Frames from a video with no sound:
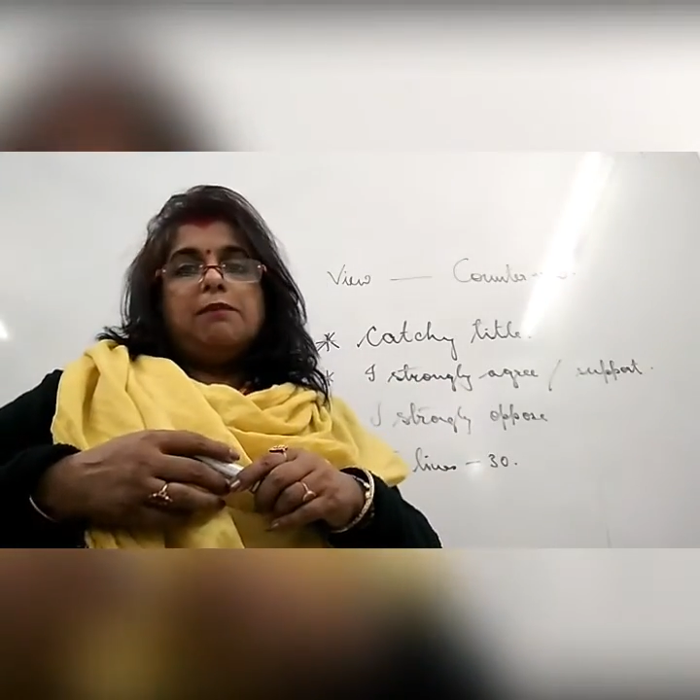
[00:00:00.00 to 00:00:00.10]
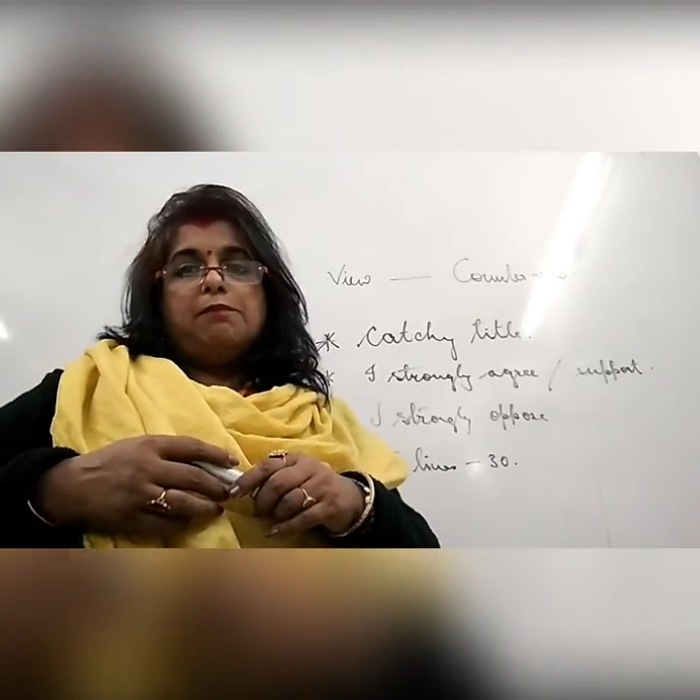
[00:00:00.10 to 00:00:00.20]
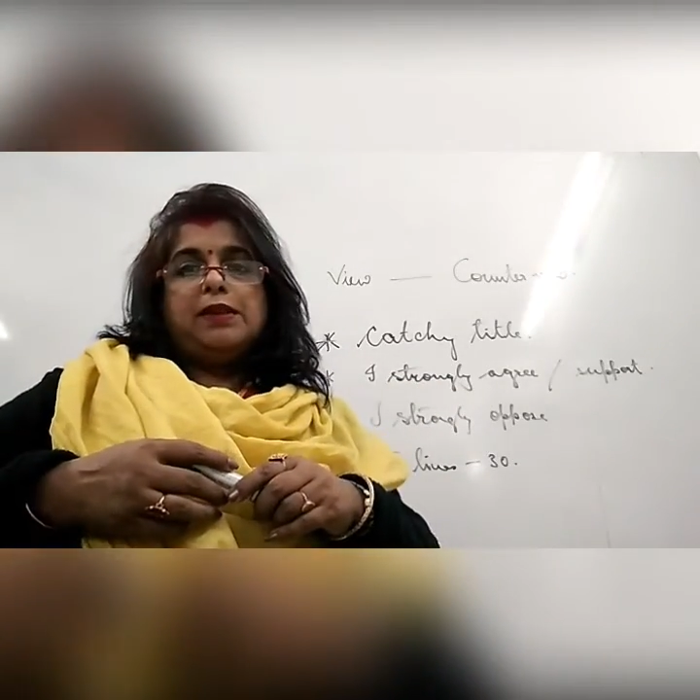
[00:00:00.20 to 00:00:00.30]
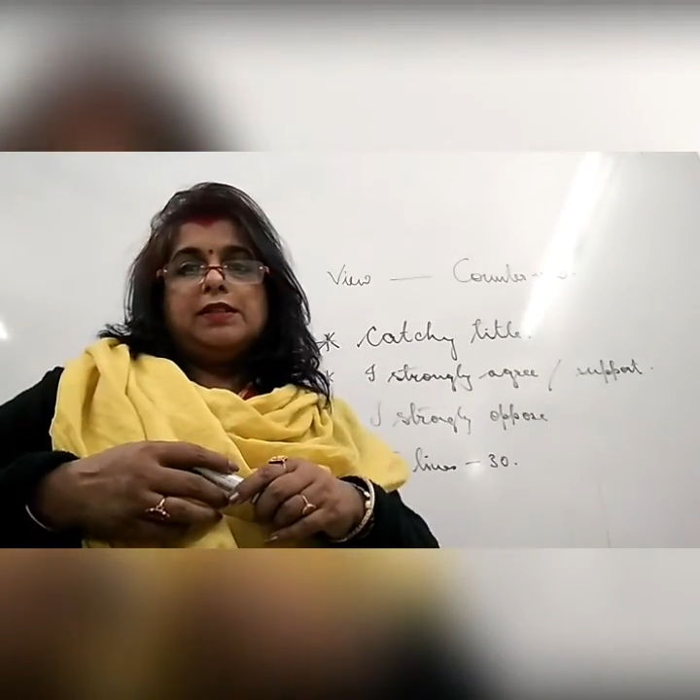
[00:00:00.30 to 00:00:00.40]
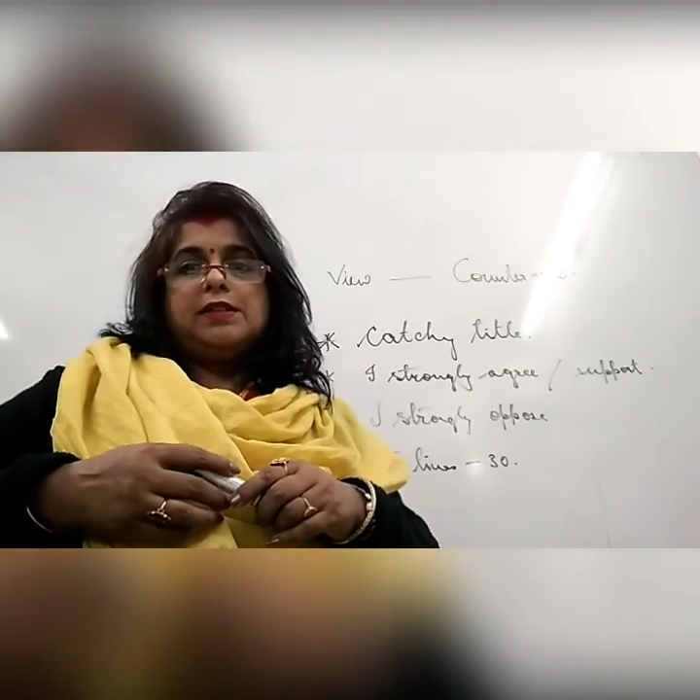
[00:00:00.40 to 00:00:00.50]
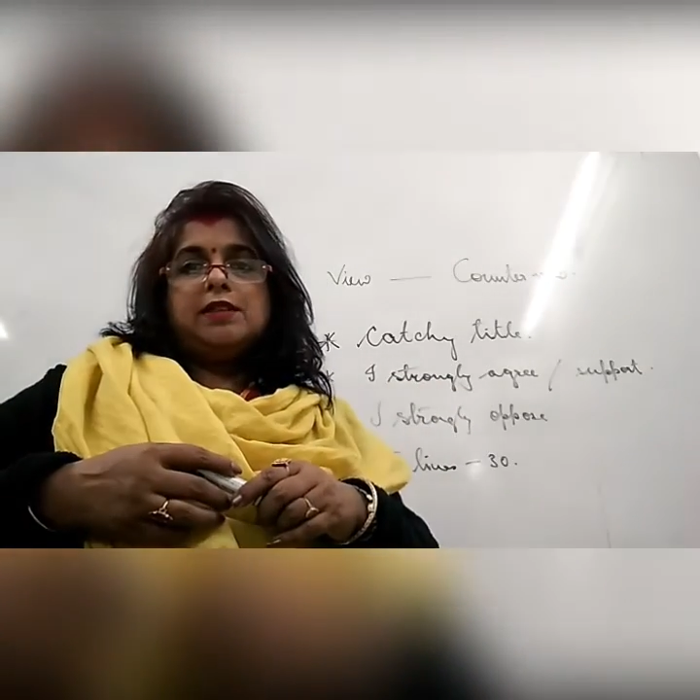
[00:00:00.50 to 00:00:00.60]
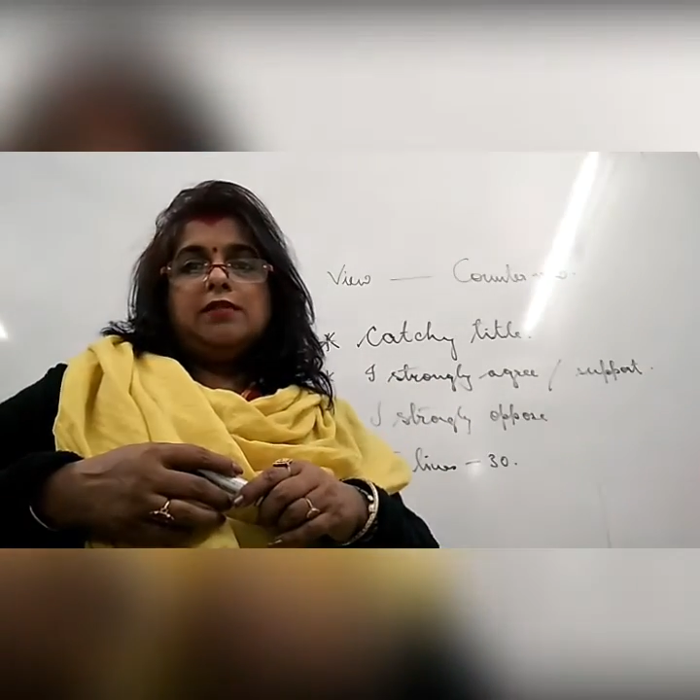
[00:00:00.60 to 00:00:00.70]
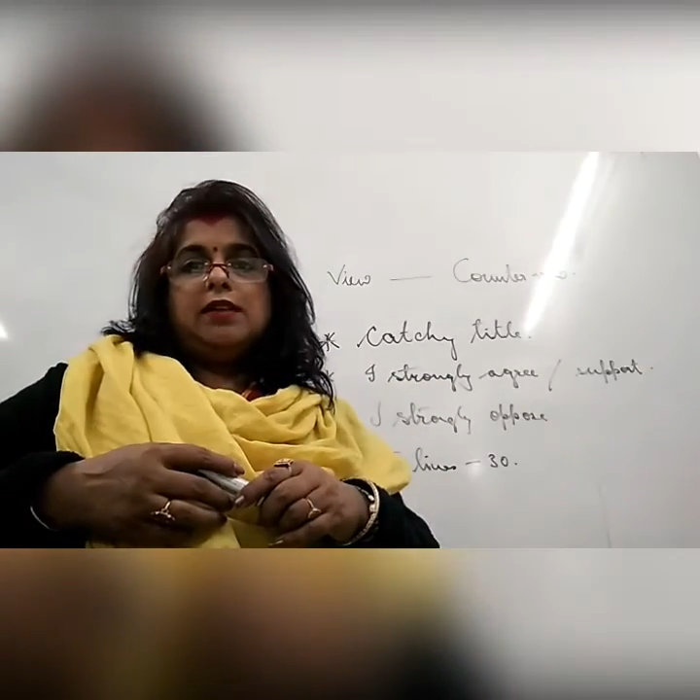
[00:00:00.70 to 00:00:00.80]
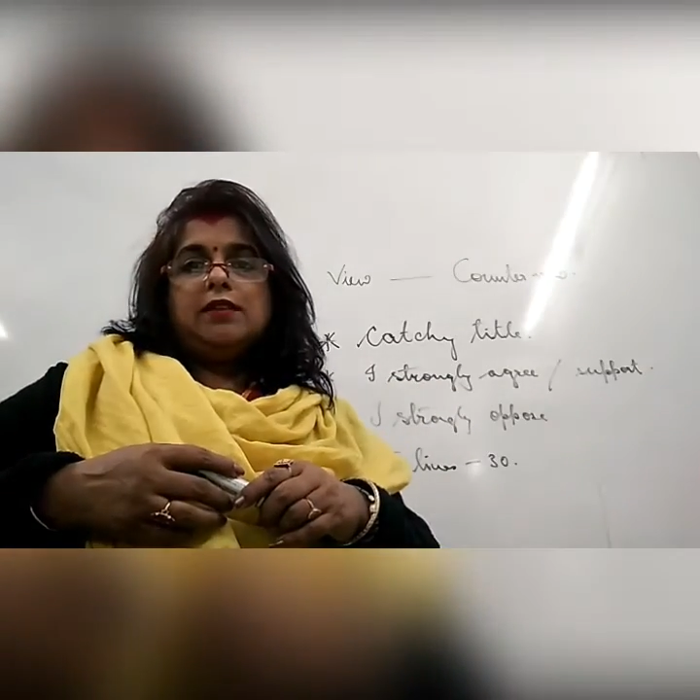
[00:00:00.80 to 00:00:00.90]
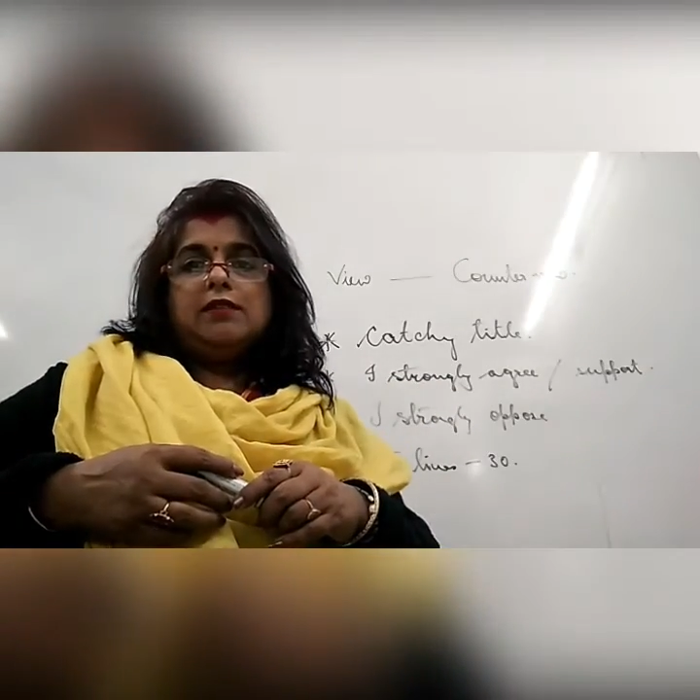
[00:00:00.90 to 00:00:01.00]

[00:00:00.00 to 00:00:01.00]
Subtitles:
compulsory.